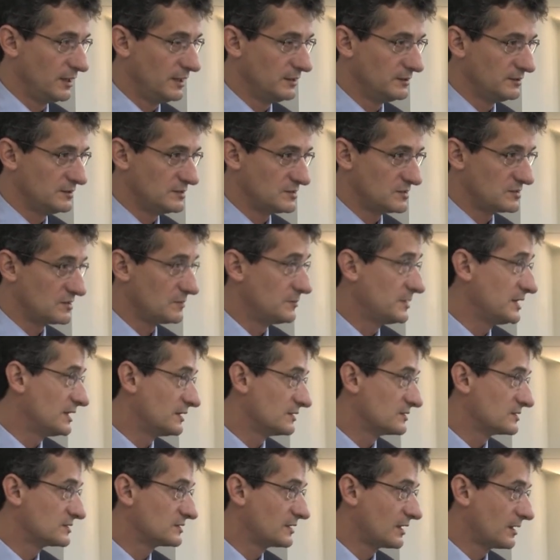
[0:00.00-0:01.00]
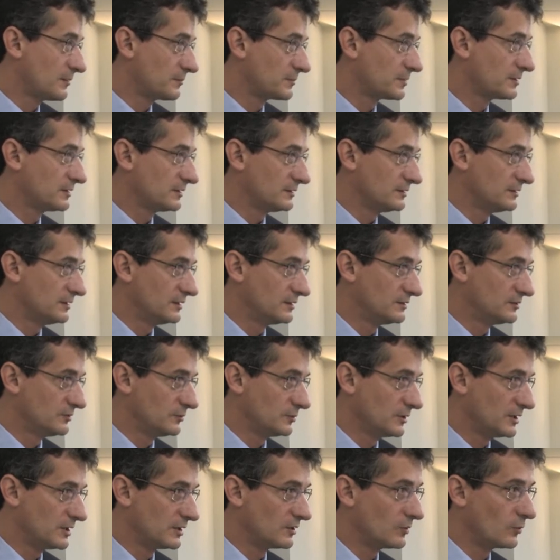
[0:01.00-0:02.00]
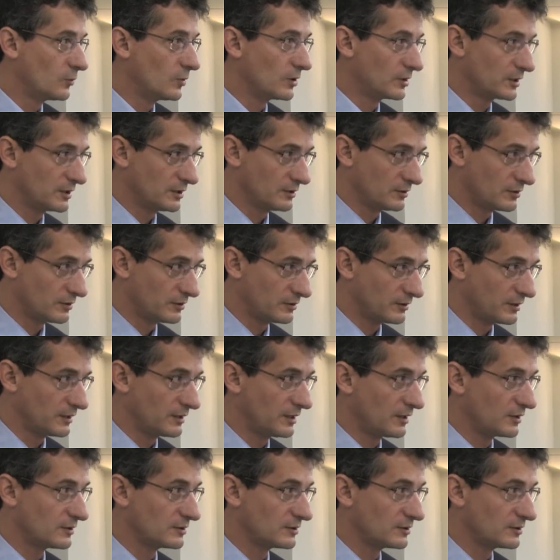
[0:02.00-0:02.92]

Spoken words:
And this is the biggest step that we are working on right now.